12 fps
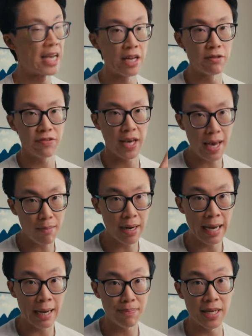native camera
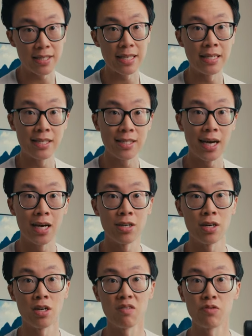app that's inside
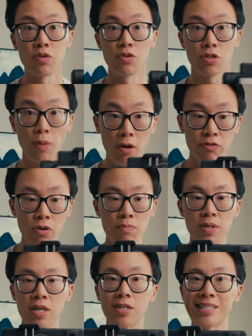of your smartphone
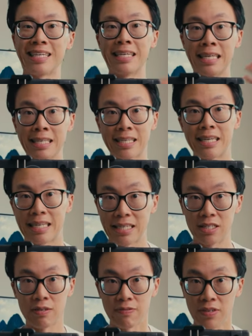because it is
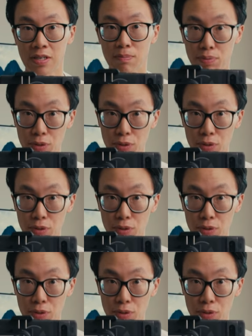connected via